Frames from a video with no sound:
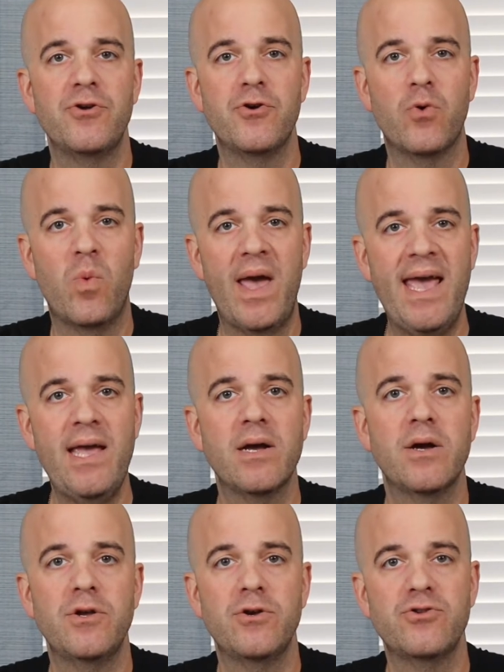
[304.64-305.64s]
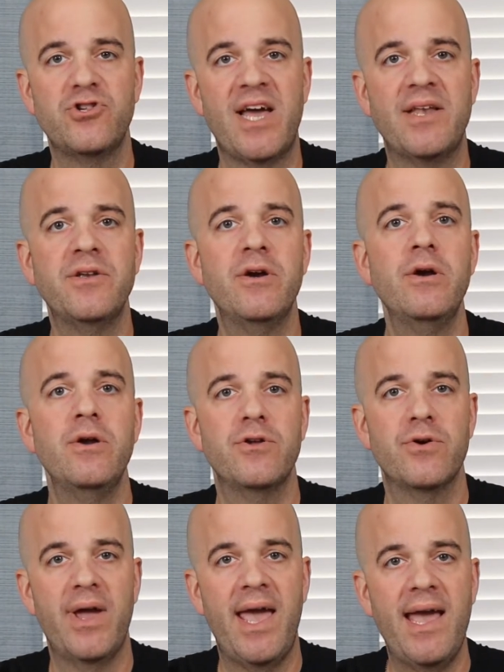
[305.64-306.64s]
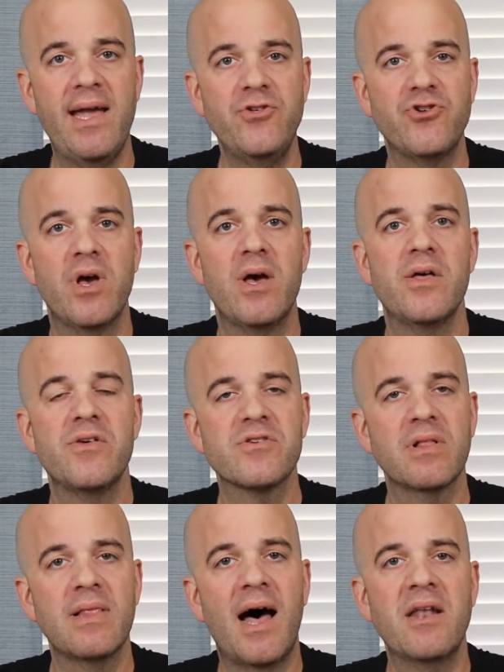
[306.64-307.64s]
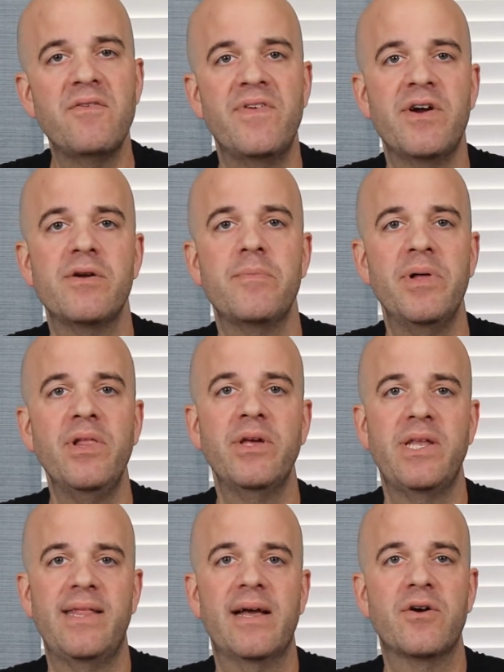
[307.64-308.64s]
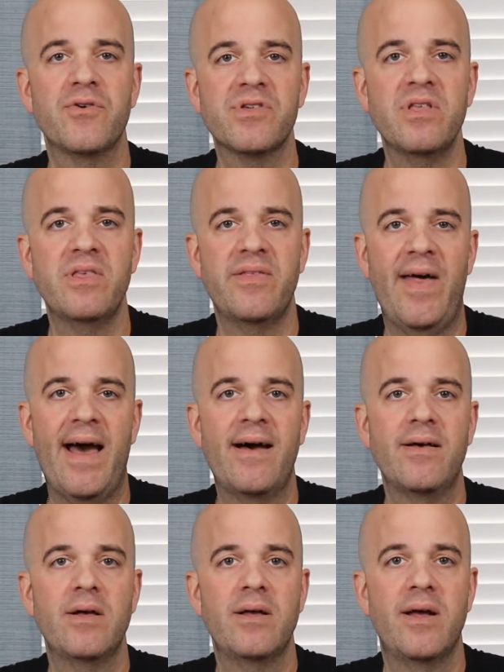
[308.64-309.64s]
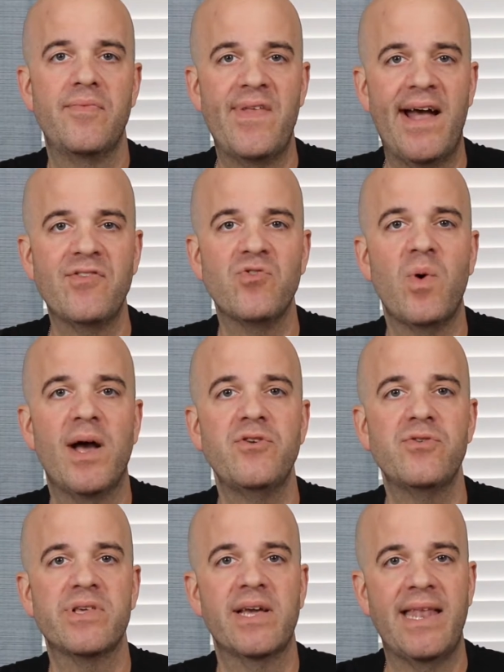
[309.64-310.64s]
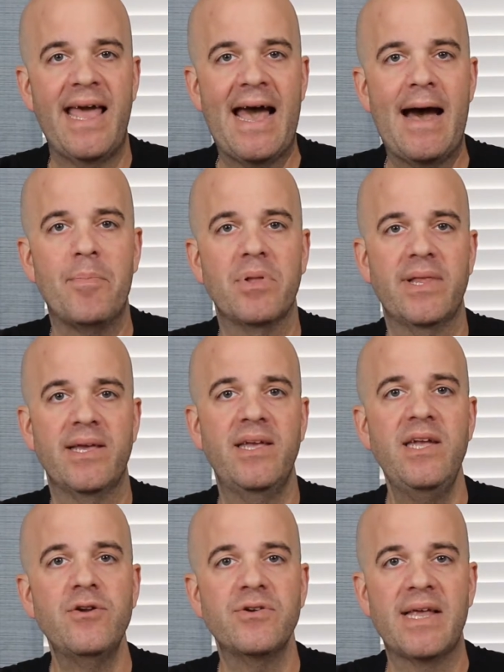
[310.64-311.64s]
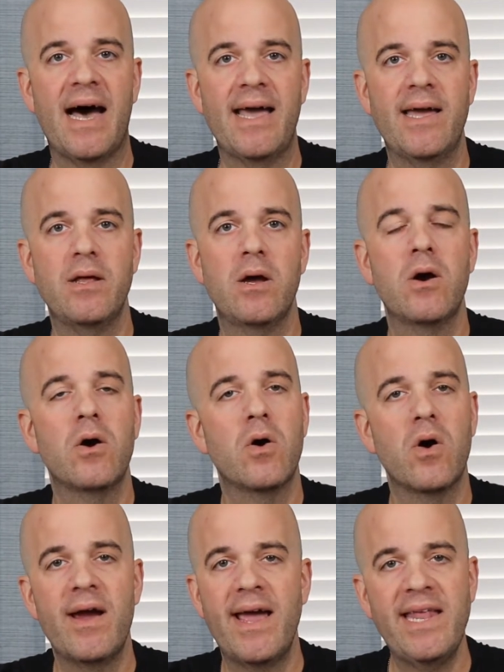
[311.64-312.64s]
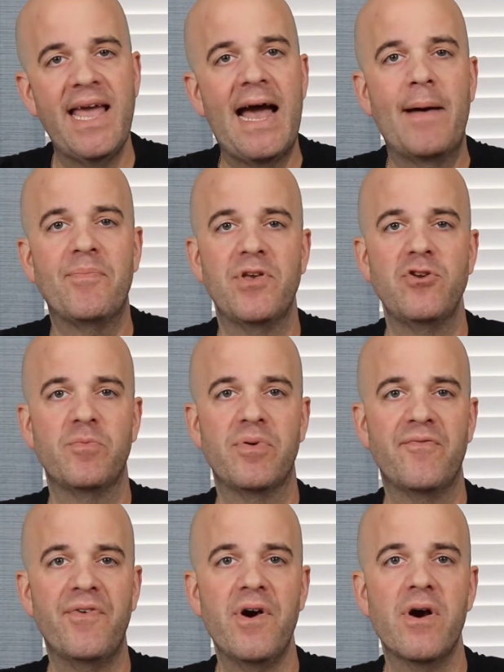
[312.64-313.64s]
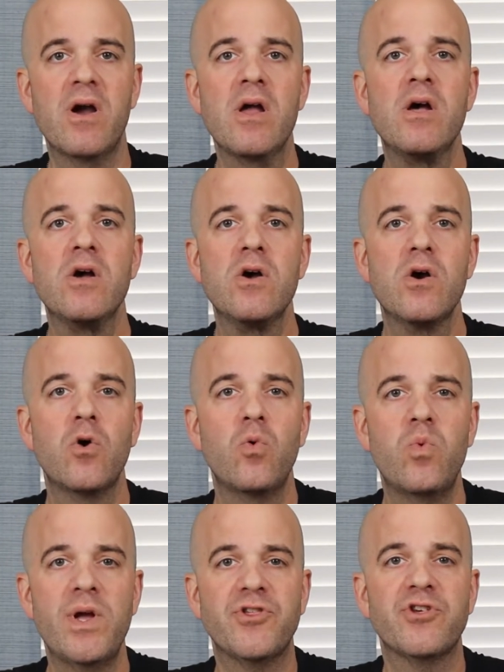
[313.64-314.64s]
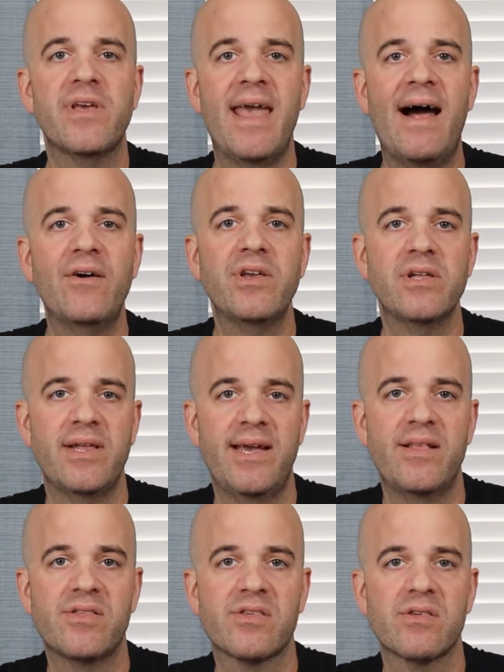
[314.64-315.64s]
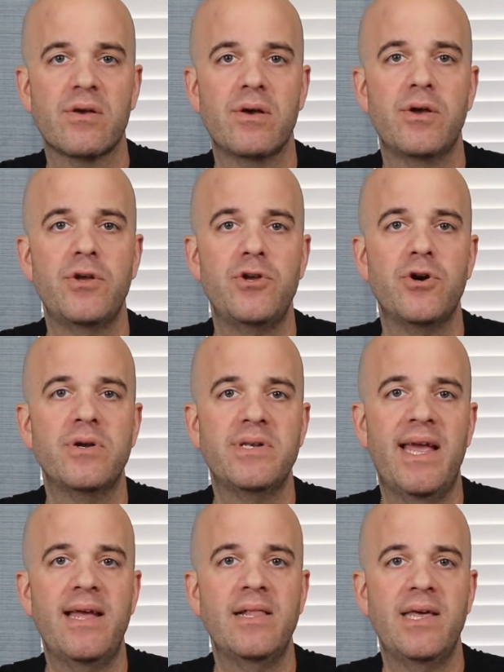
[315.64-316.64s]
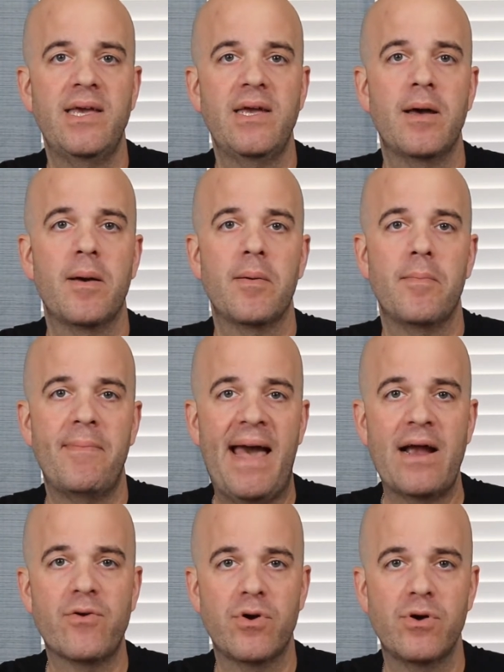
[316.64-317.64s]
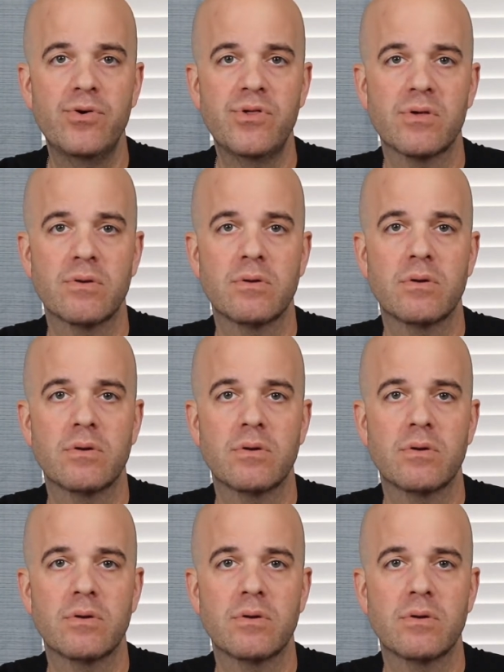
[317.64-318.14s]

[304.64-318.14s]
your weight, your gender, your age. There's a lot of variability that goes into that. And that's why using an app like Keto Diet, or any app that you prefer, which calculates your daily macros,